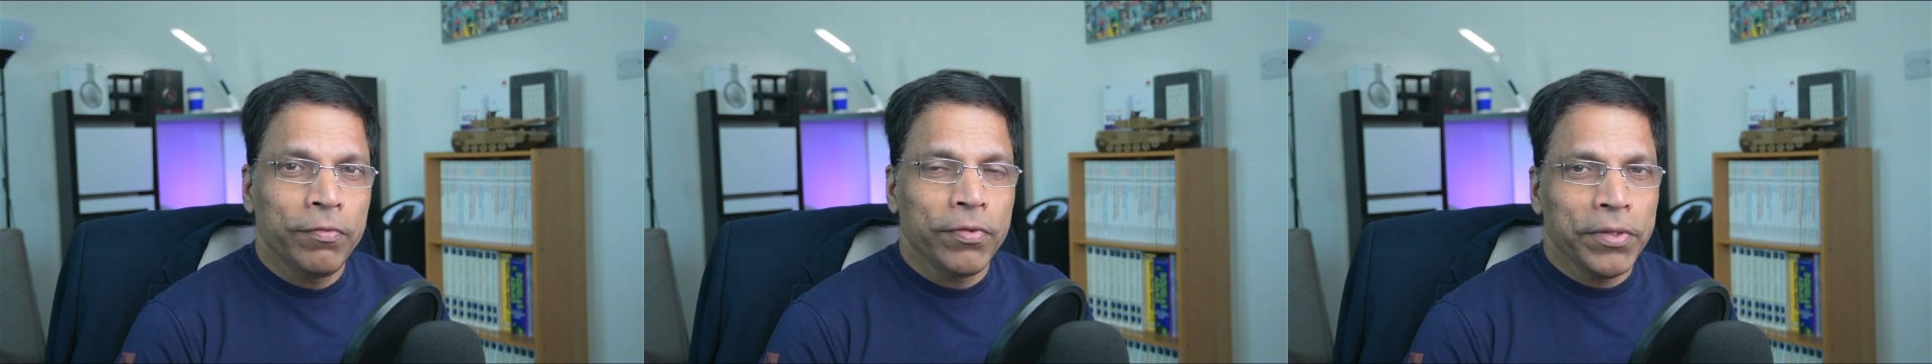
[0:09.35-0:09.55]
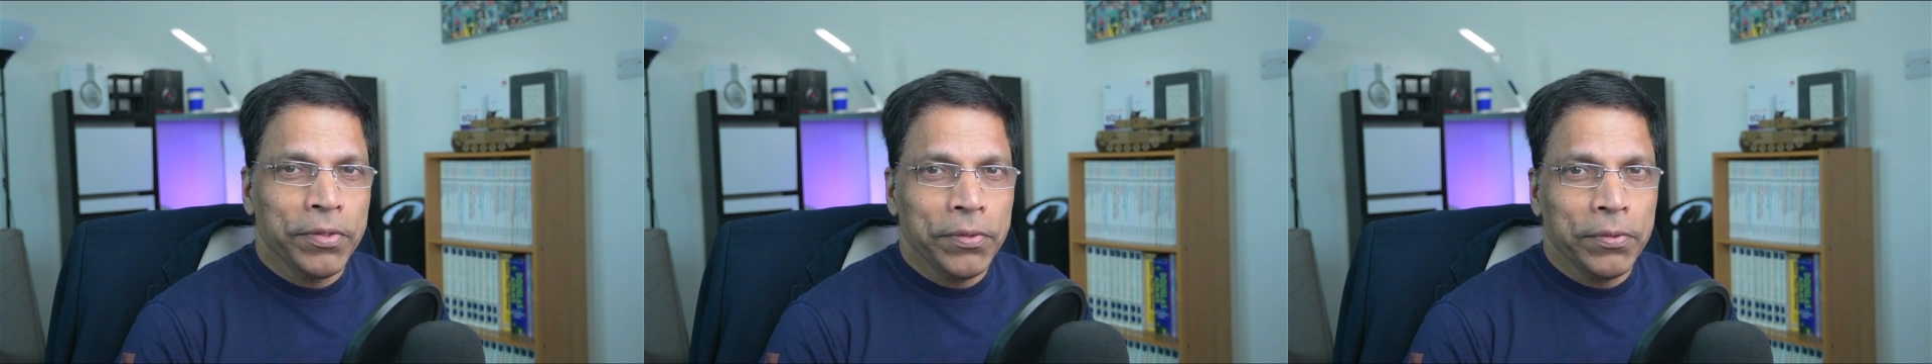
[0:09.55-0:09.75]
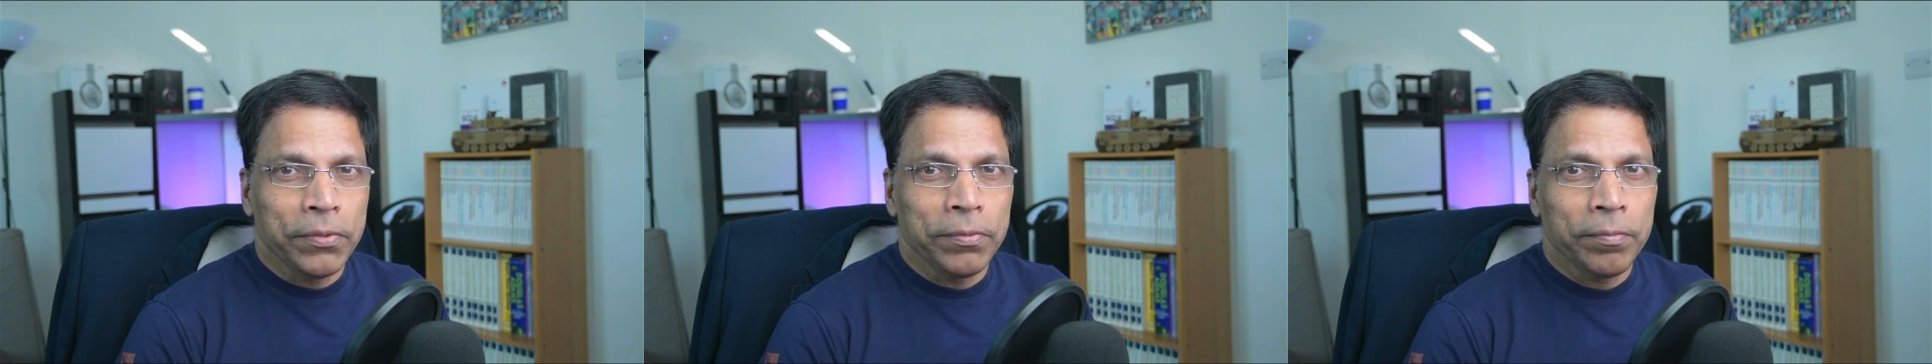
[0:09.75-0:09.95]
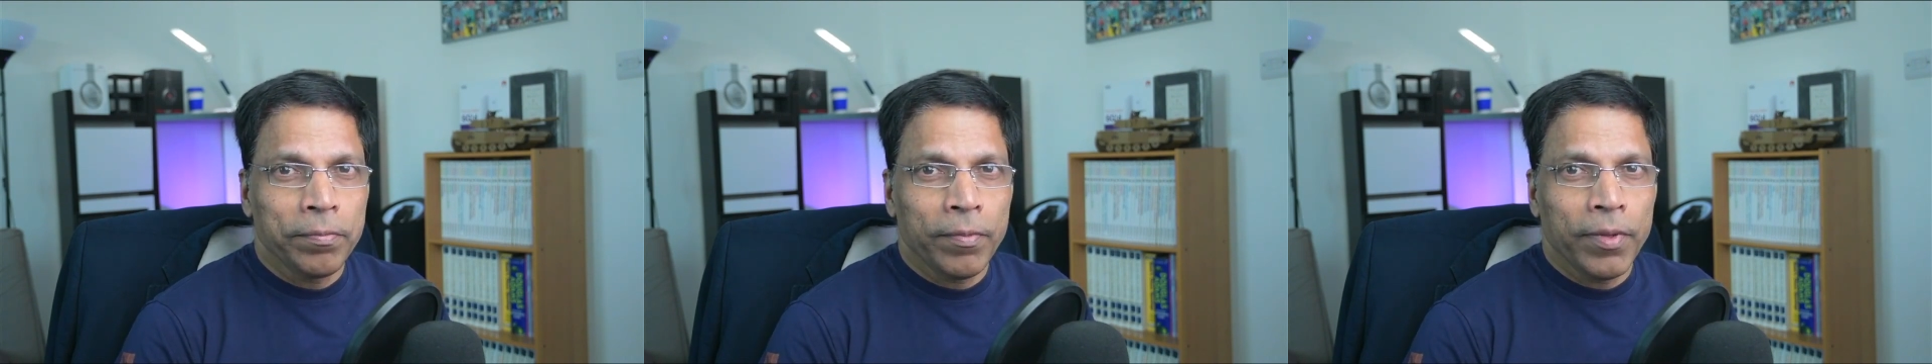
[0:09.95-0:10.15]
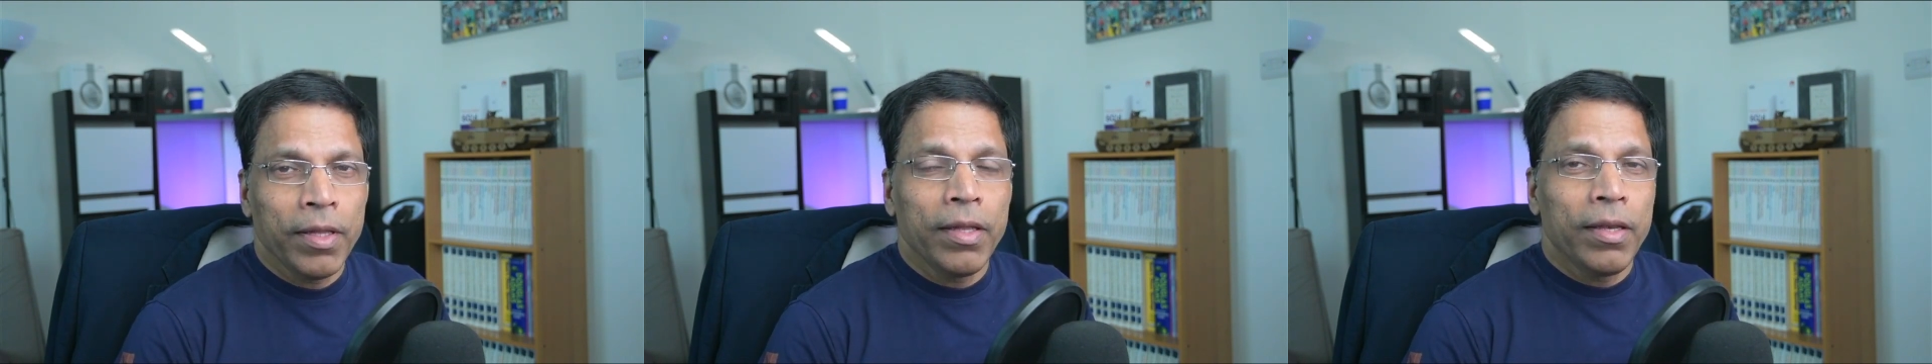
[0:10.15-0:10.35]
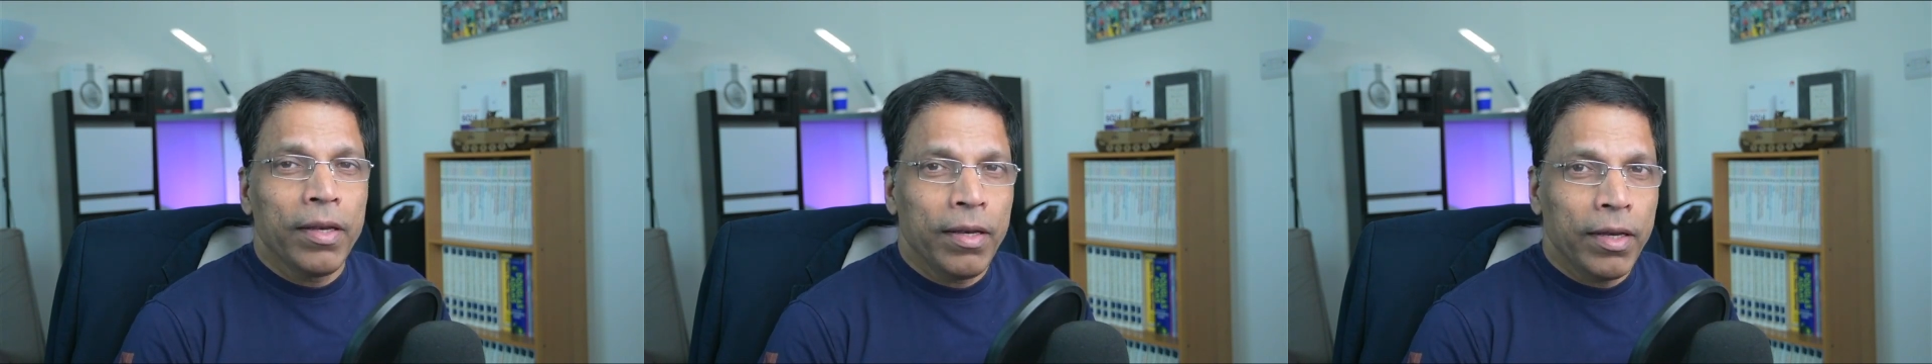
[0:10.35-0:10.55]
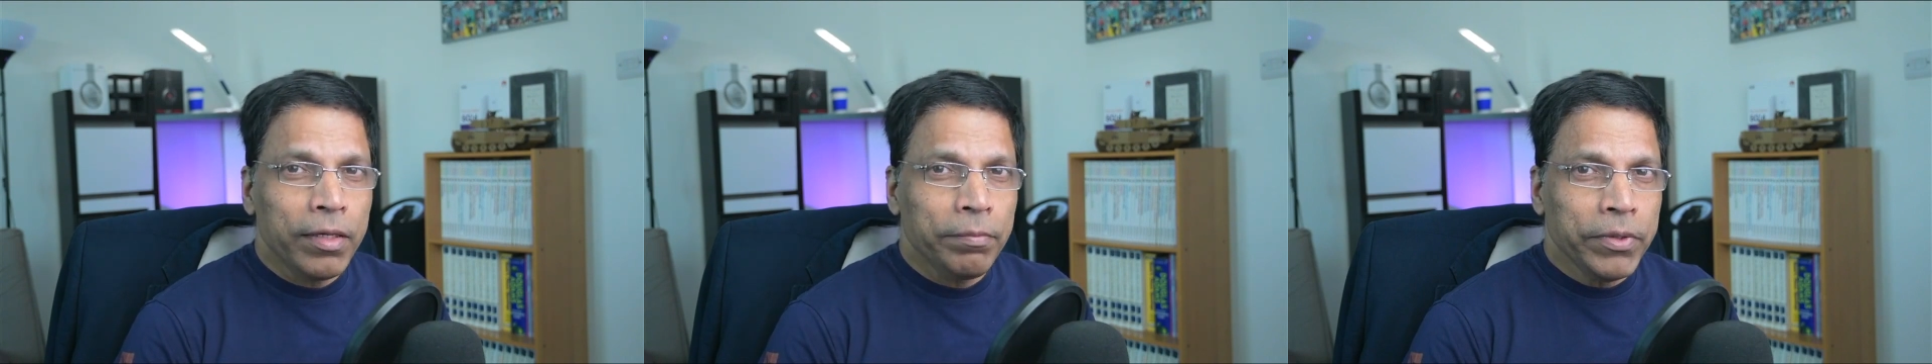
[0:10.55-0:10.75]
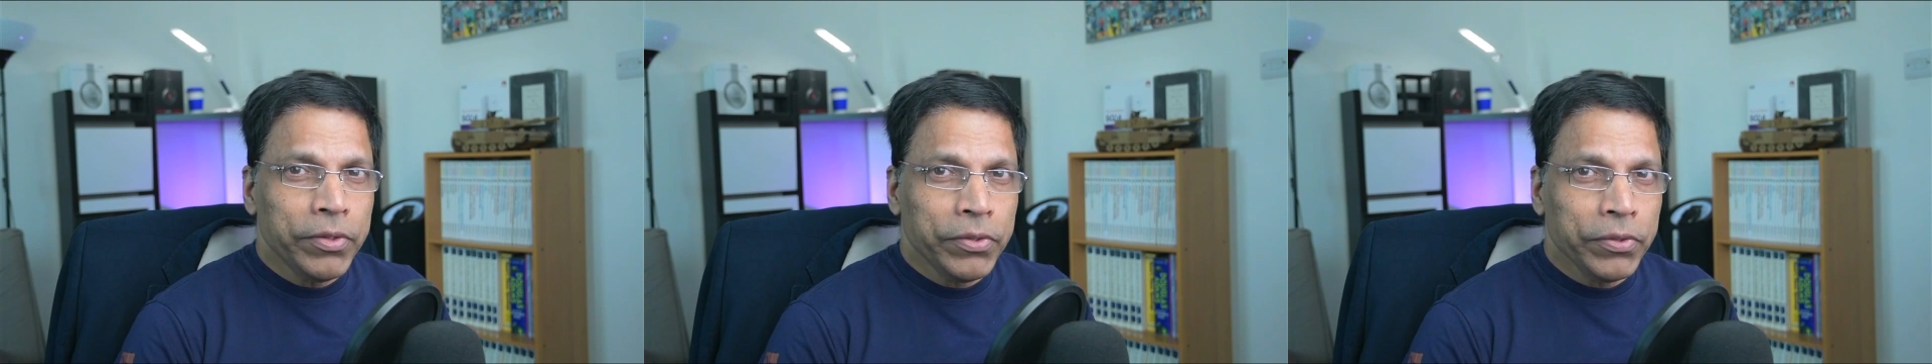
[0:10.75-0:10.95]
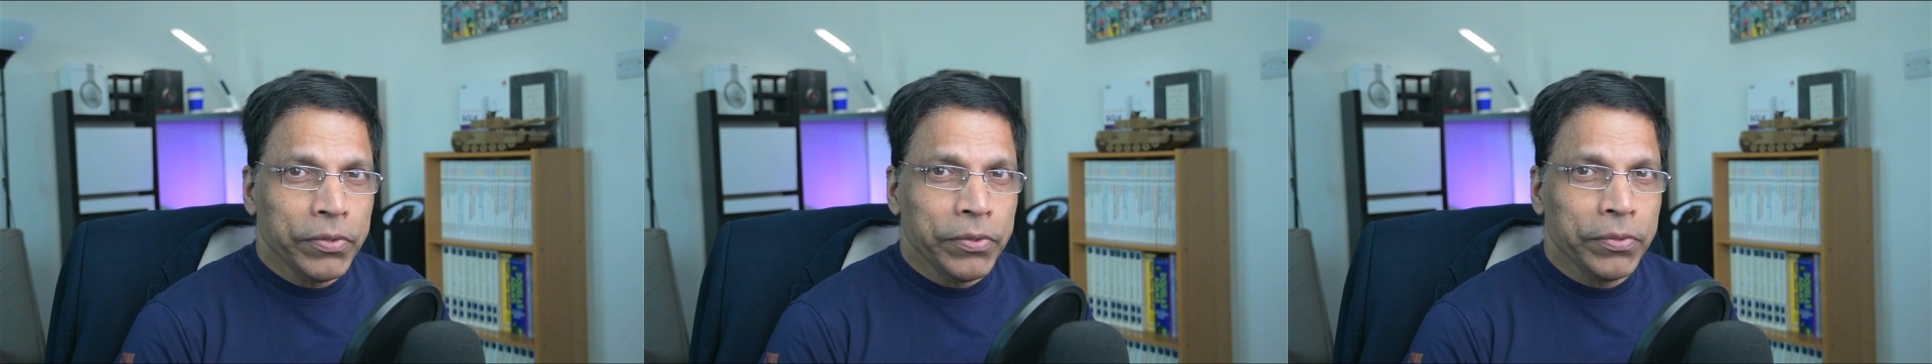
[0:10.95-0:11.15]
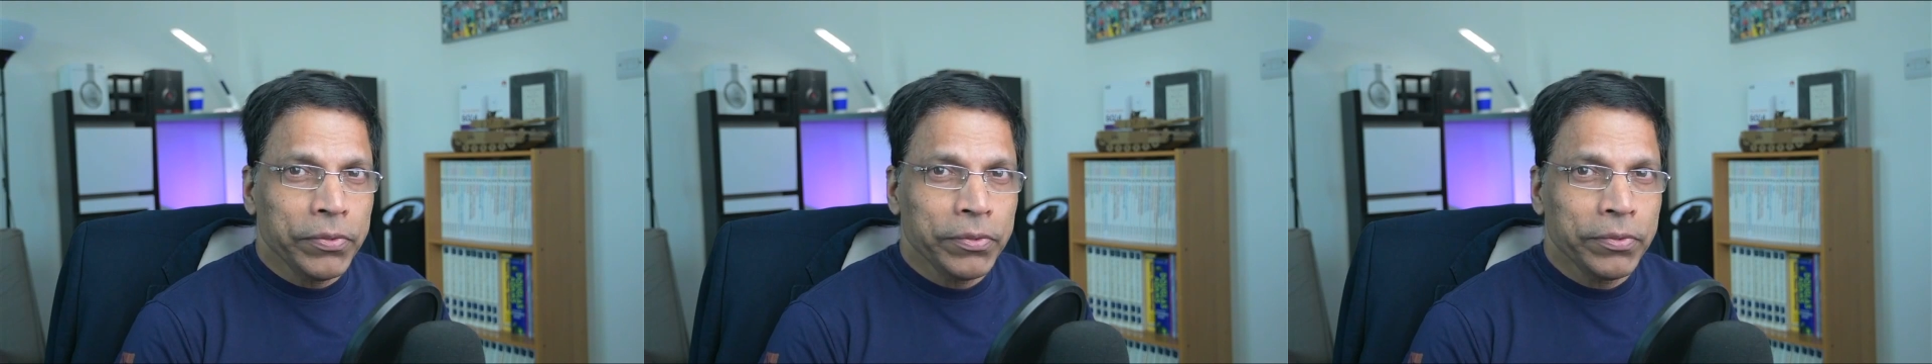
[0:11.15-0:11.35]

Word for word: you. Let me show you.